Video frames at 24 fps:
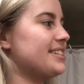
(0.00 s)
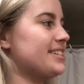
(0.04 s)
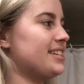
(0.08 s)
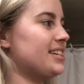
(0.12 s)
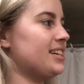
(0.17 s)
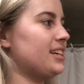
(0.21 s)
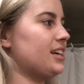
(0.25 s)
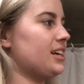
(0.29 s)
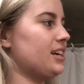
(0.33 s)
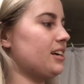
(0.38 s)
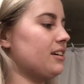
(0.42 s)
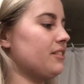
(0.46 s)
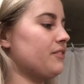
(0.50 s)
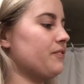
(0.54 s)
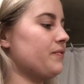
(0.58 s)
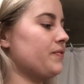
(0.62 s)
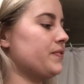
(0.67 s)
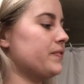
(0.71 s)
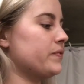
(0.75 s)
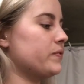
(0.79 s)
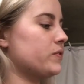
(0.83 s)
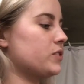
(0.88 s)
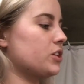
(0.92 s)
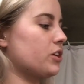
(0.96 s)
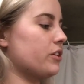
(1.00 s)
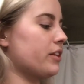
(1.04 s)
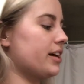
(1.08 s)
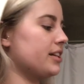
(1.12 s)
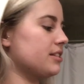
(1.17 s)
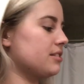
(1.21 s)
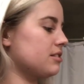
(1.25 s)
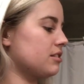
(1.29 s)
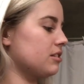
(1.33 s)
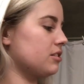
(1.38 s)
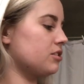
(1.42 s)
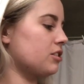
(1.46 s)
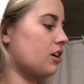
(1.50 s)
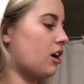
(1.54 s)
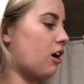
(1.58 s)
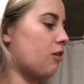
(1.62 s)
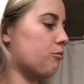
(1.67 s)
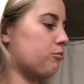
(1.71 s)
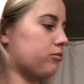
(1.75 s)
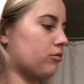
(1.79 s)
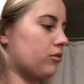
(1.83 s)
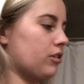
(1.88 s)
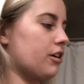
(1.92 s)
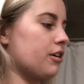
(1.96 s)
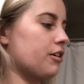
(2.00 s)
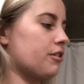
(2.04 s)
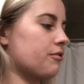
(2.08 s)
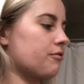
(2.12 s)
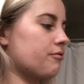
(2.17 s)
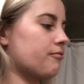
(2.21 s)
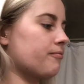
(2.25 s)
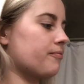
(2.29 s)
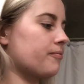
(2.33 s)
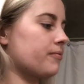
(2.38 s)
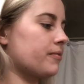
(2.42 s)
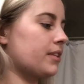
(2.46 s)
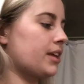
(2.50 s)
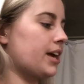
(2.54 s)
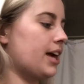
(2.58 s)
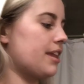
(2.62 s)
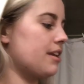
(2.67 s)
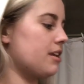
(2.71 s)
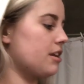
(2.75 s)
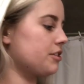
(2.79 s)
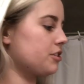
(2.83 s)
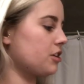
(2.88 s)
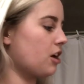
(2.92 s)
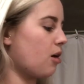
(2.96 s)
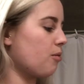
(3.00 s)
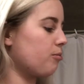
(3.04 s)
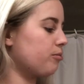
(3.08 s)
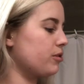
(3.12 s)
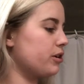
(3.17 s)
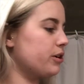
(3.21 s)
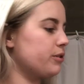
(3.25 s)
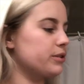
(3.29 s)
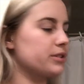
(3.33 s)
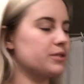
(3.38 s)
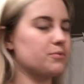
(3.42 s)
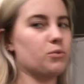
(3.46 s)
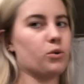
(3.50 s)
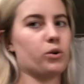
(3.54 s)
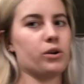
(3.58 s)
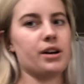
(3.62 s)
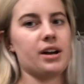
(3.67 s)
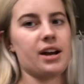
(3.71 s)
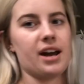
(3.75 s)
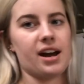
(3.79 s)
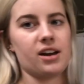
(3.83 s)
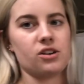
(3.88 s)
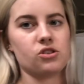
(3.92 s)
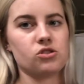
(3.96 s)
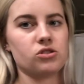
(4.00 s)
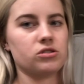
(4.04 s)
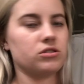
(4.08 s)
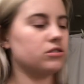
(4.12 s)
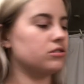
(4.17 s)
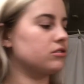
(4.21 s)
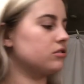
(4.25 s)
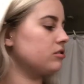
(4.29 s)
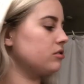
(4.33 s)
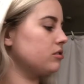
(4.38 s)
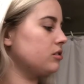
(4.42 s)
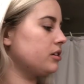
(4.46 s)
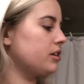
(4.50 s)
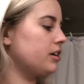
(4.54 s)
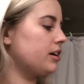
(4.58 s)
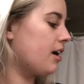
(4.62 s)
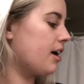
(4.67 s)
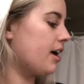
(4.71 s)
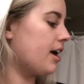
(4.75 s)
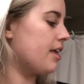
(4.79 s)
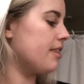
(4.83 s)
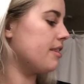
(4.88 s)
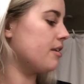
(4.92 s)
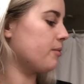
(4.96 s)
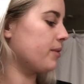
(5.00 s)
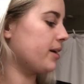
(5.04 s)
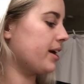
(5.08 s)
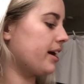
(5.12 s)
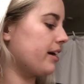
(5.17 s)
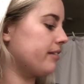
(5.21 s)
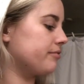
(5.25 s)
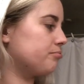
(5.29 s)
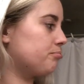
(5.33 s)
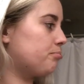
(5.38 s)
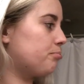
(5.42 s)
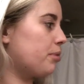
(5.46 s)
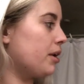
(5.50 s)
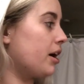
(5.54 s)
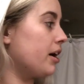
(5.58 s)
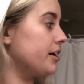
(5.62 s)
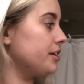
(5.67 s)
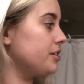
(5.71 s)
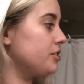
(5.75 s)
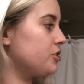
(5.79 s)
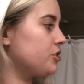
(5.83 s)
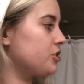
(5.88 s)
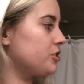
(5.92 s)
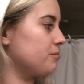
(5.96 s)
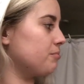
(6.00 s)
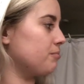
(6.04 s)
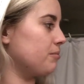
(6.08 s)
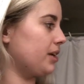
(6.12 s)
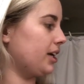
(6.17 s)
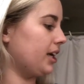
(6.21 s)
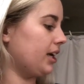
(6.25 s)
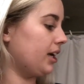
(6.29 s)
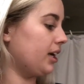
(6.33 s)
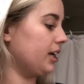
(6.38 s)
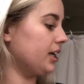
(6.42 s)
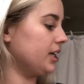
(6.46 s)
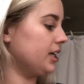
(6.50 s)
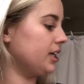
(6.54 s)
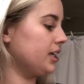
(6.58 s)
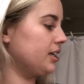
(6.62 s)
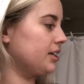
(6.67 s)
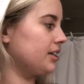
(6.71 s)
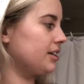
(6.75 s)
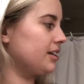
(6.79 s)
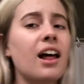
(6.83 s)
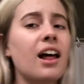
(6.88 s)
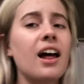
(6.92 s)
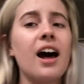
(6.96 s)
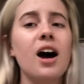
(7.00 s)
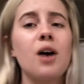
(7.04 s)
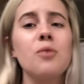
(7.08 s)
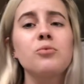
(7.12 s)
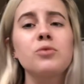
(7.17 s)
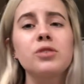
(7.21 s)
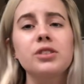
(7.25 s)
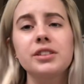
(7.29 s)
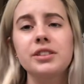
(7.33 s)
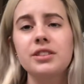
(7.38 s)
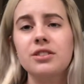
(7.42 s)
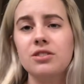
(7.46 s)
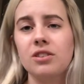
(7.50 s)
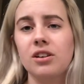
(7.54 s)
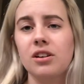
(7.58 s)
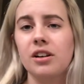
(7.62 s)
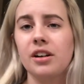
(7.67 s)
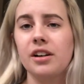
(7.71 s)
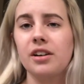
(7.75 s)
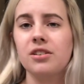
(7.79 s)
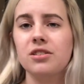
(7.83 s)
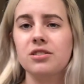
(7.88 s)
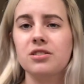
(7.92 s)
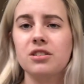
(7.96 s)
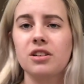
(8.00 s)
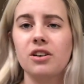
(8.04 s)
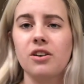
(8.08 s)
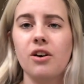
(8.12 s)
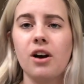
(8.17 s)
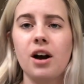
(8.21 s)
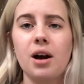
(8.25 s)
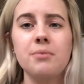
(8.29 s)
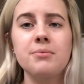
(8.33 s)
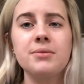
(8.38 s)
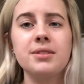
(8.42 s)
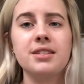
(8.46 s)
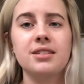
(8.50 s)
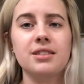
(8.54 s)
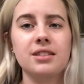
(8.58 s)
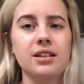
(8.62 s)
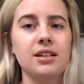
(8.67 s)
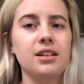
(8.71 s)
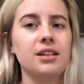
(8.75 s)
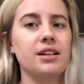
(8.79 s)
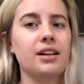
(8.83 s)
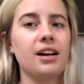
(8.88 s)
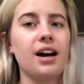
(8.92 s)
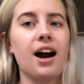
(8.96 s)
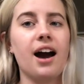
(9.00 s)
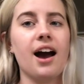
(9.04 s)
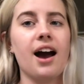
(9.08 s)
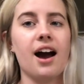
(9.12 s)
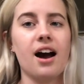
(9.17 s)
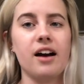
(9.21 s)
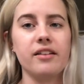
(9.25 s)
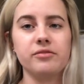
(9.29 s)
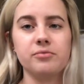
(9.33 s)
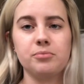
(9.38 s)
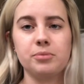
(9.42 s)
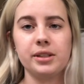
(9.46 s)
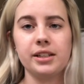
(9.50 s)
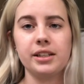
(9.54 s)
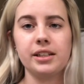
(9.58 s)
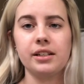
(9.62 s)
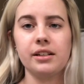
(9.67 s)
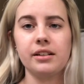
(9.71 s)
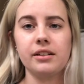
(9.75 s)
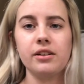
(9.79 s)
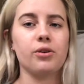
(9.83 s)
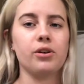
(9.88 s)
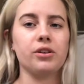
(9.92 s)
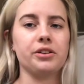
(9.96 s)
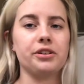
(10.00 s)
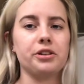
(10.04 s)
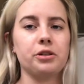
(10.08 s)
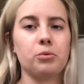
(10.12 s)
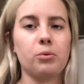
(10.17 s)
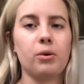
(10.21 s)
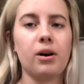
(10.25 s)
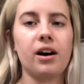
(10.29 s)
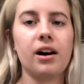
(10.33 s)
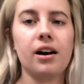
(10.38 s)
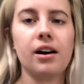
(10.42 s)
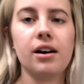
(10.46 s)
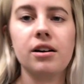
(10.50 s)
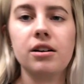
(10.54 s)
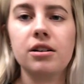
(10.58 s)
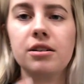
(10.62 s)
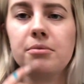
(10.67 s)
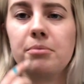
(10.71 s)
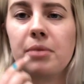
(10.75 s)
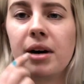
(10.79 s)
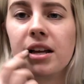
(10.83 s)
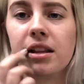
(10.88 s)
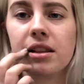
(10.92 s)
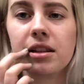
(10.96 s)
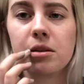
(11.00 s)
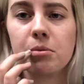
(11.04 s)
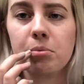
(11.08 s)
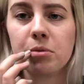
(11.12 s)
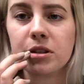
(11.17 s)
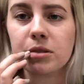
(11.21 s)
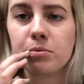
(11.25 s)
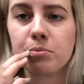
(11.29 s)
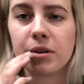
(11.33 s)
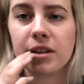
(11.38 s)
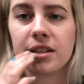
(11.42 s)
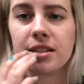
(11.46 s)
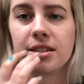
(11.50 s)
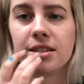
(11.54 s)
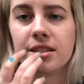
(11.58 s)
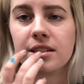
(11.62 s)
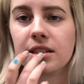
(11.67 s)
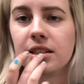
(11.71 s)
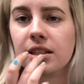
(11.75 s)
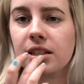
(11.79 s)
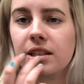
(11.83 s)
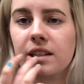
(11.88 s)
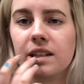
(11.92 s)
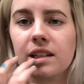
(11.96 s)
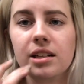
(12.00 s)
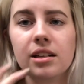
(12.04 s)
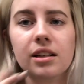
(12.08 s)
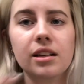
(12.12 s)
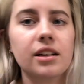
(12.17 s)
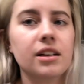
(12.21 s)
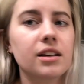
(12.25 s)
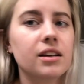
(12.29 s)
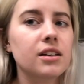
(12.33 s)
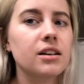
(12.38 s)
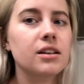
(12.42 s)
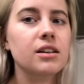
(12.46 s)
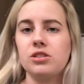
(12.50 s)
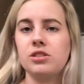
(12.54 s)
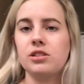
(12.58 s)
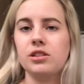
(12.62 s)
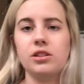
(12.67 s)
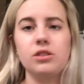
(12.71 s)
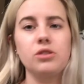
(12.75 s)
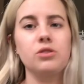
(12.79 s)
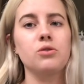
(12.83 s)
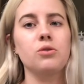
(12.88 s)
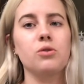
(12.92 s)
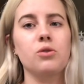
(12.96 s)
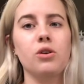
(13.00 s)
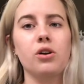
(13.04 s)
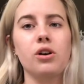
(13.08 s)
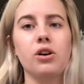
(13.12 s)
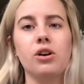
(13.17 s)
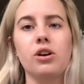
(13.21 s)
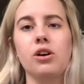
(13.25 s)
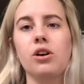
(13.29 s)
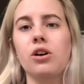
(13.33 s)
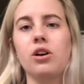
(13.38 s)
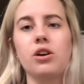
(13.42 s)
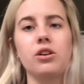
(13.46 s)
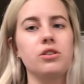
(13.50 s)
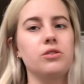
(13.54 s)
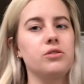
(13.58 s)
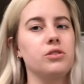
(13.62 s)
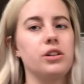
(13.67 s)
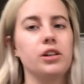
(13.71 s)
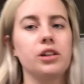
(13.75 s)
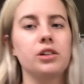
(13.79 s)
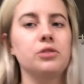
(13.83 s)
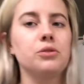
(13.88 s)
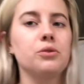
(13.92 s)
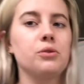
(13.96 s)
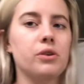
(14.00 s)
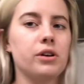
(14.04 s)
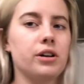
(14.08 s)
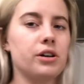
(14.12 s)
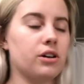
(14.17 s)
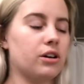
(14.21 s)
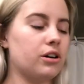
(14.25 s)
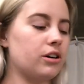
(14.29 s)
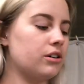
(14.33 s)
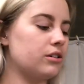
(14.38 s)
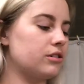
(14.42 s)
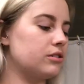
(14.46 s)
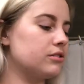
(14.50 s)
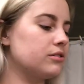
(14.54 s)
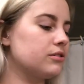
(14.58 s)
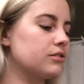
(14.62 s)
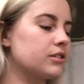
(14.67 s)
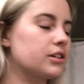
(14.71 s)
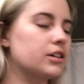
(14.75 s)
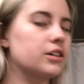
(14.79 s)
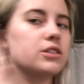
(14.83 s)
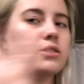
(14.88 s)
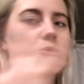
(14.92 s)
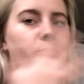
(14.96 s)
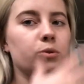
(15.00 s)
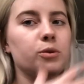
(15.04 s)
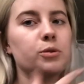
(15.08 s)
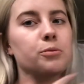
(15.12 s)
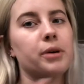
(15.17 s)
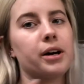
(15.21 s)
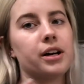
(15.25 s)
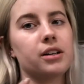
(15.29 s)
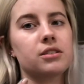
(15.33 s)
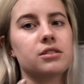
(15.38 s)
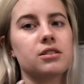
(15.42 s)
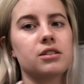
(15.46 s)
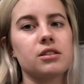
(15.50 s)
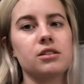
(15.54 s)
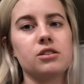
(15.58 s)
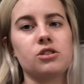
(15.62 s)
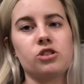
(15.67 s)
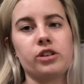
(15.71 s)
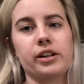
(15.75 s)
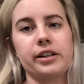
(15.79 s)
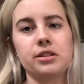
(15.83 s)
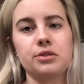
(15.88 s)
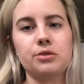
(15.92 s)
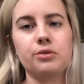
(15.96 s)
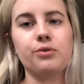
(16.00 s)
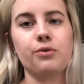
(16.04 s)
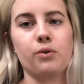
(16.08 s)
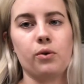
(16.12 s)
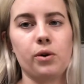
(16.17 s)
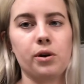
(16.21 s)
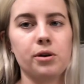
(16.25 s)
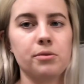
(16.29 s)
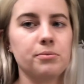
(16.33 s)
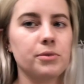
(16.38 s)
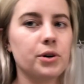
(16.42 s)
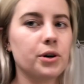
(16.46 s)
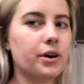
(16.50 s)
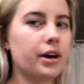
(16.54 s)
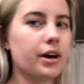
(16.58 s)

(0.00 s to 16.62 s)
Tea. So that's the top row. And the top row is more natural. And then we have Punch Me. I'm really sorry also. I'm sick. I have been for a little while. My lip is busted. Like, just ignore it all because we're about to transform,